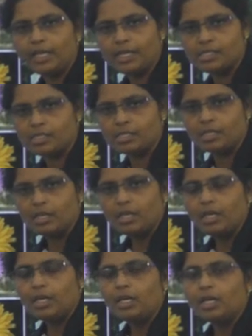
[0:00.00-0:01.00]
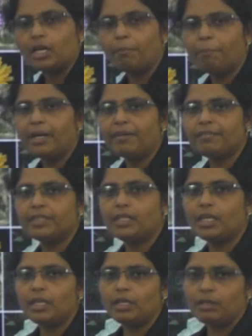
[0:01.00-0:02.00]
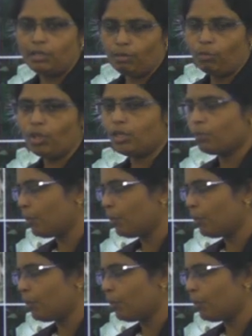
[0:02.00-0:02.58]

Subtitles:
less compared with the water